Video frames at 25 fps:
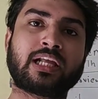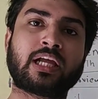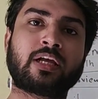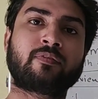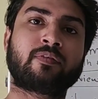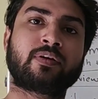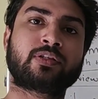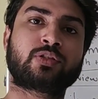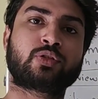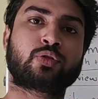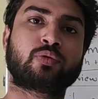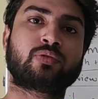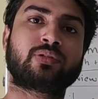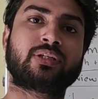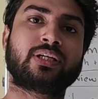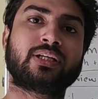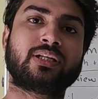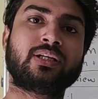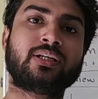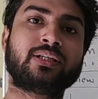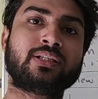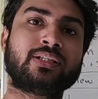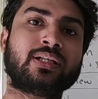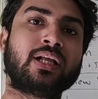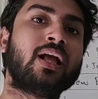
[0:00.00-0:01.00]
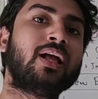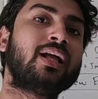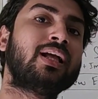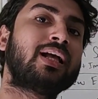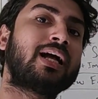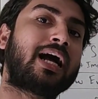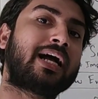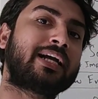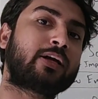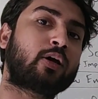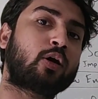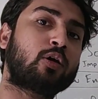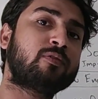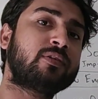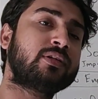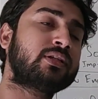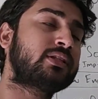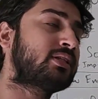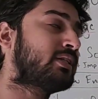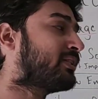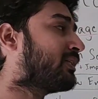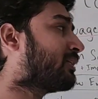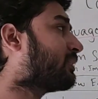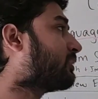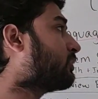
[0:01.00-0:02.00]
language should they learn, I always
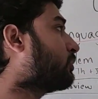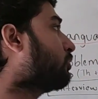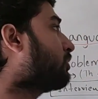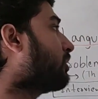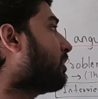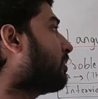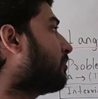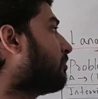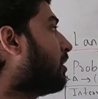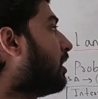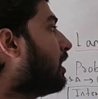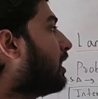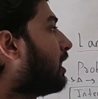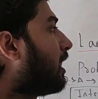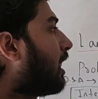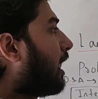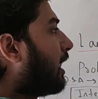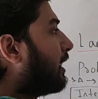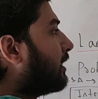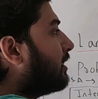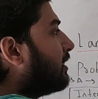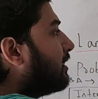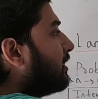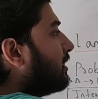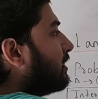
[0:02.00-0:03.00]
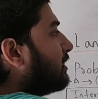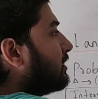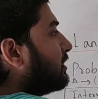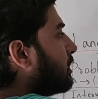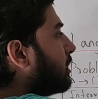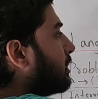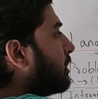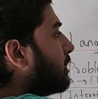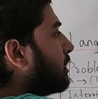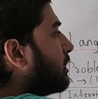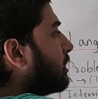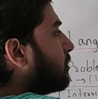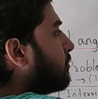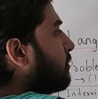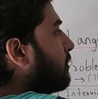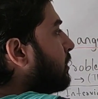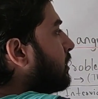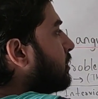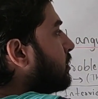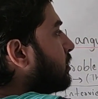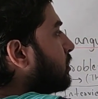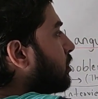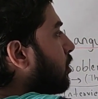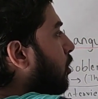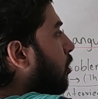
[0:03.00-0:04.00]
suggest to them either learn C plus
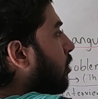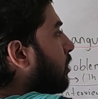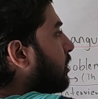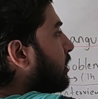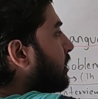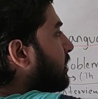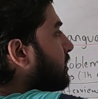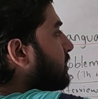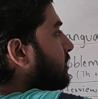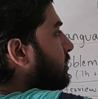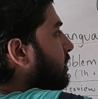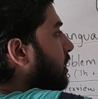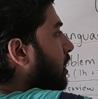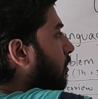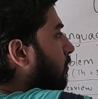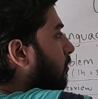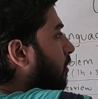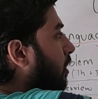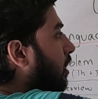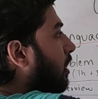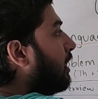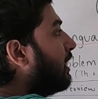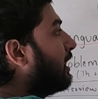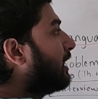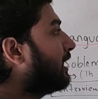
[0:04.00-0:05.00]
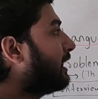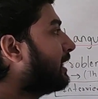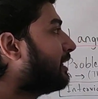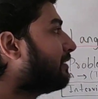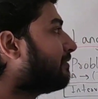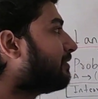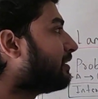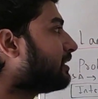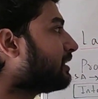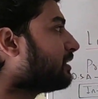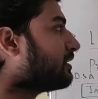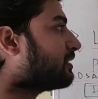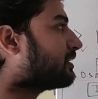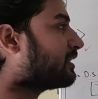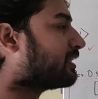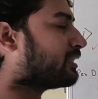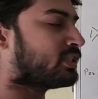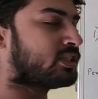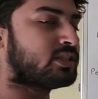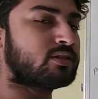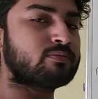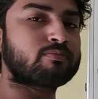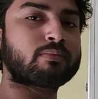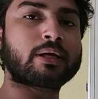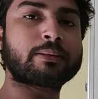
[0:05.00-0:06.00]
plus or learn Java. Even in
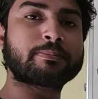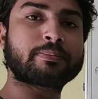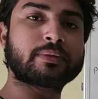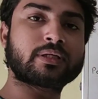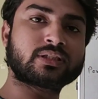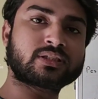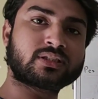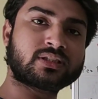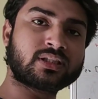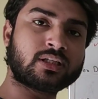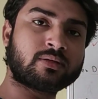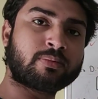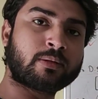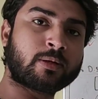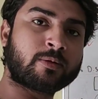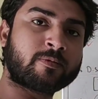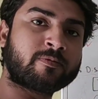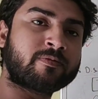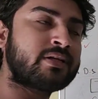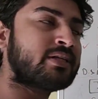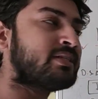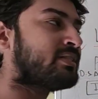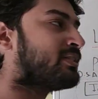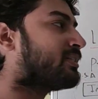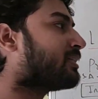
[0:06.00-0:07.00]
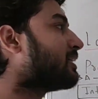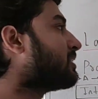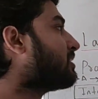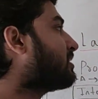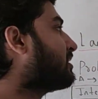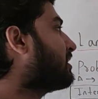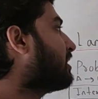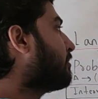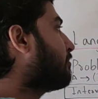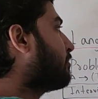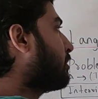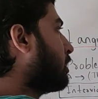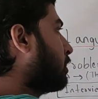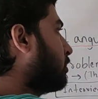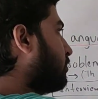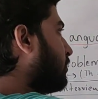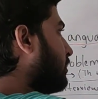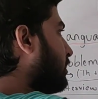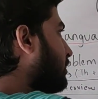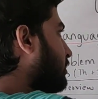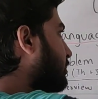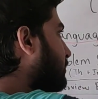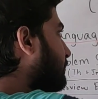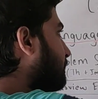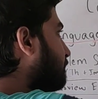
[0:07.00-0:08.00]
this, my personal preference is C plus
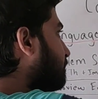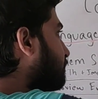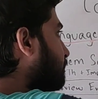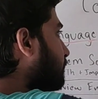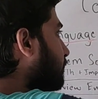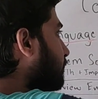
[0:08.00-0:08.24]
plus